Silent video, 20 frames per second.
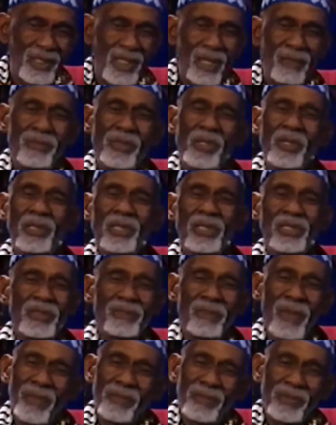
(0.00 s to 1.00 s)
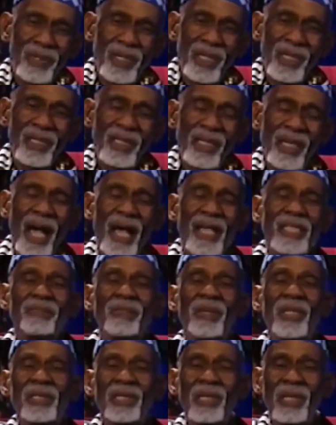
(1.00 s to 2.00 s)
The mucous membrane has
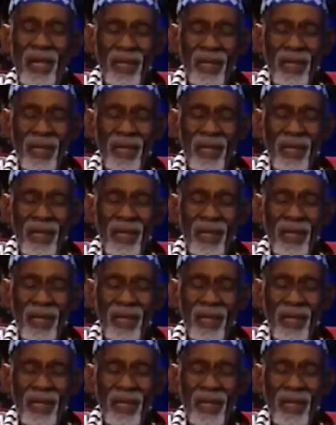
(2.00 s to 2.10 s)
been